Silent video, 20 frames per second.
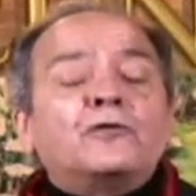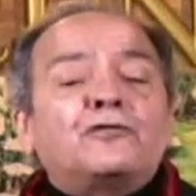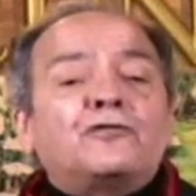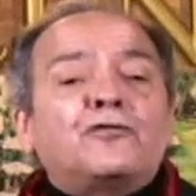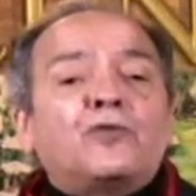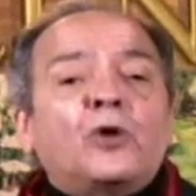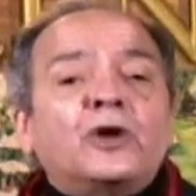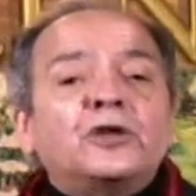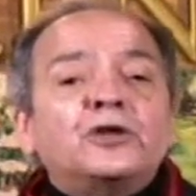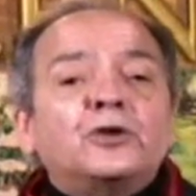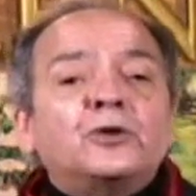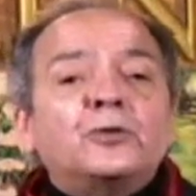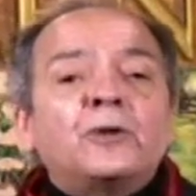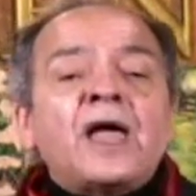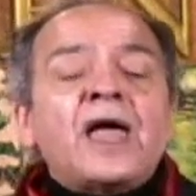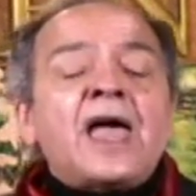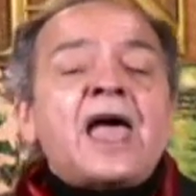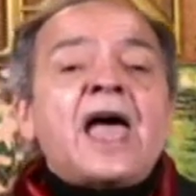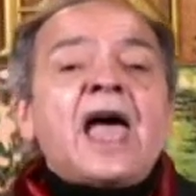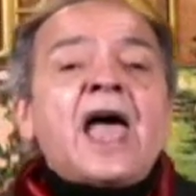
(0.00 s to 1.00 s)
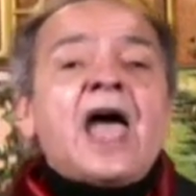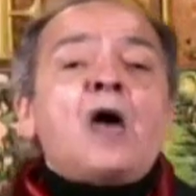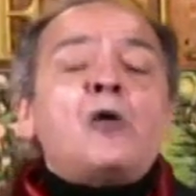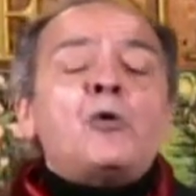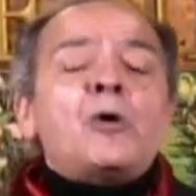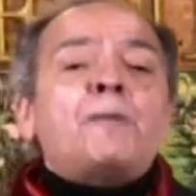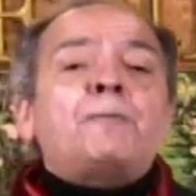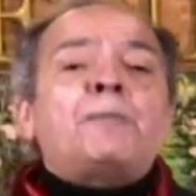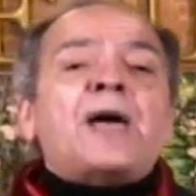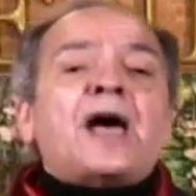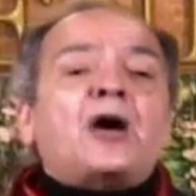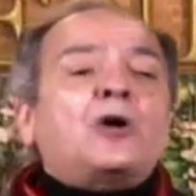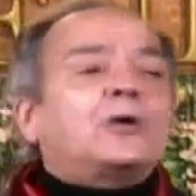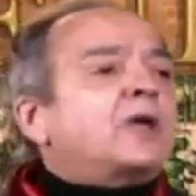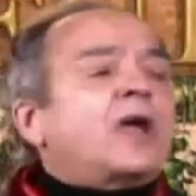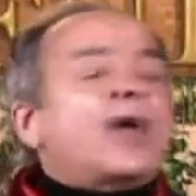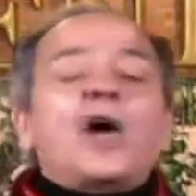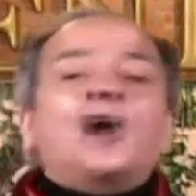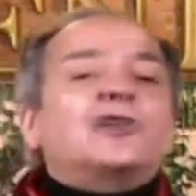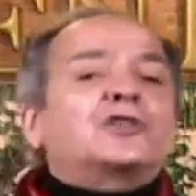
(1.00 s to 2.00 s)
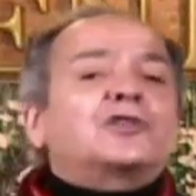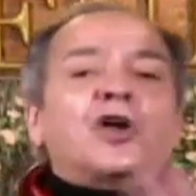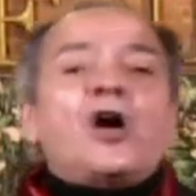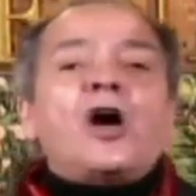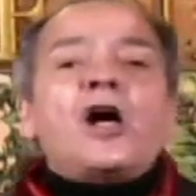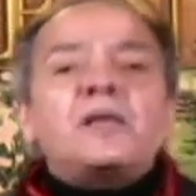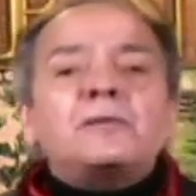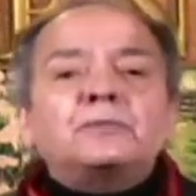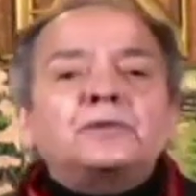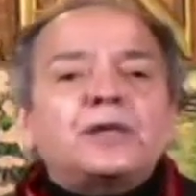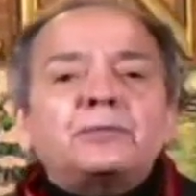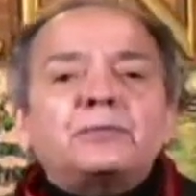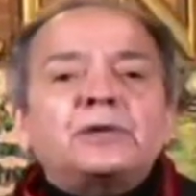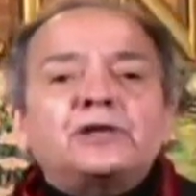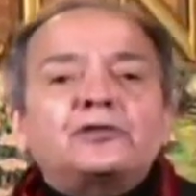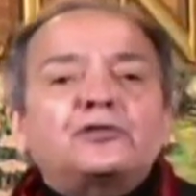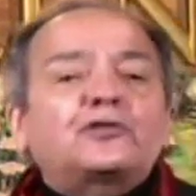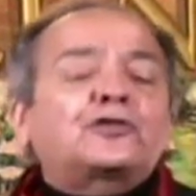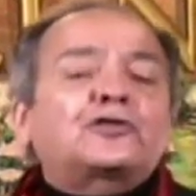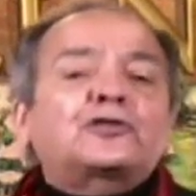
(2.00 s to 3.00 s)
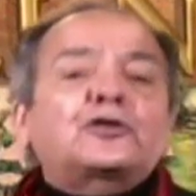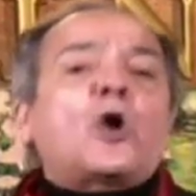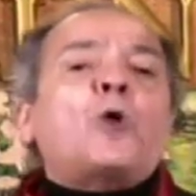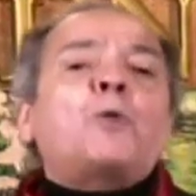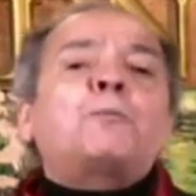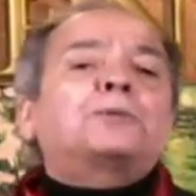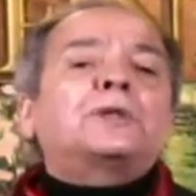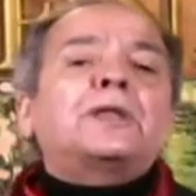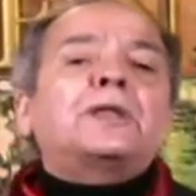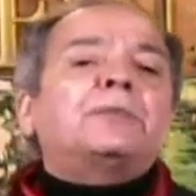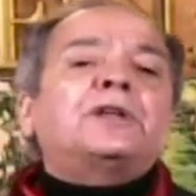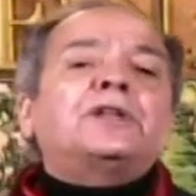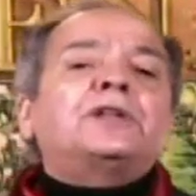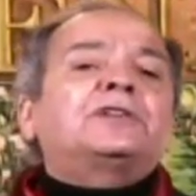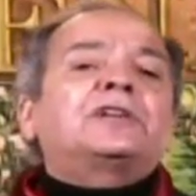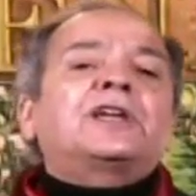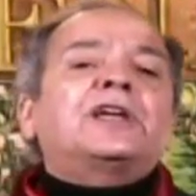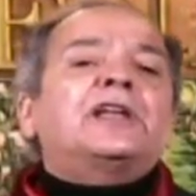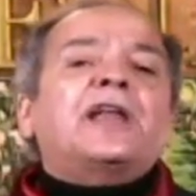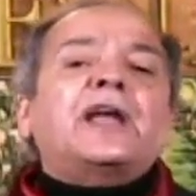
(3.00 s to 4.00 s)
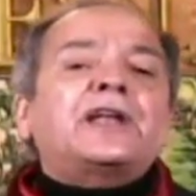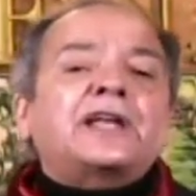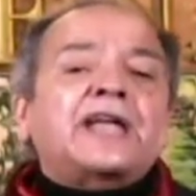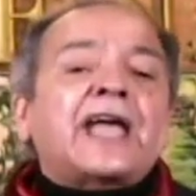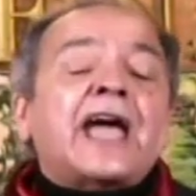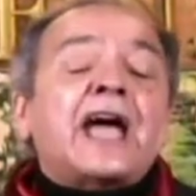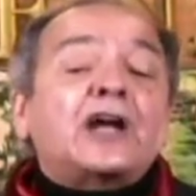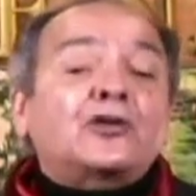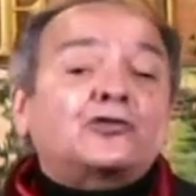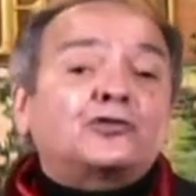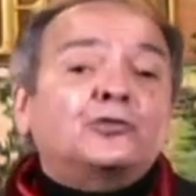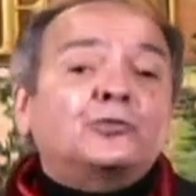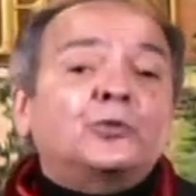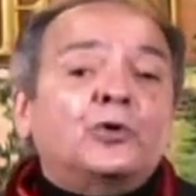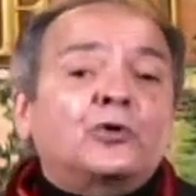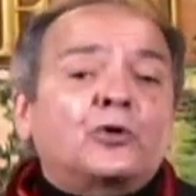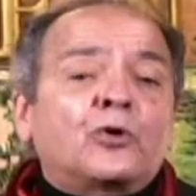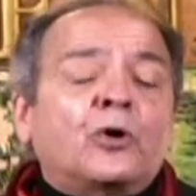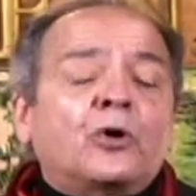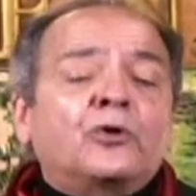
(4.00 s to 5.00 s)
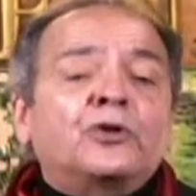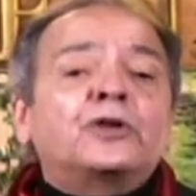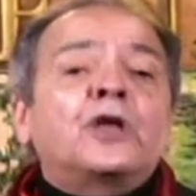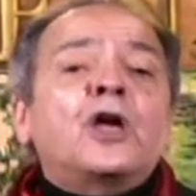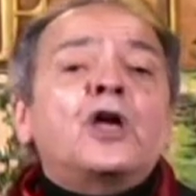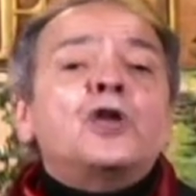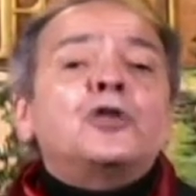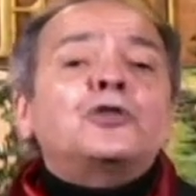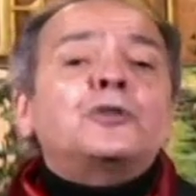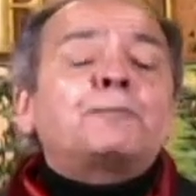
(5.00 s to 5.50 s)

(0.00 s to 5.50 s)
one for you. How about a time-limited, scope-limited kinetic action, we'll call it,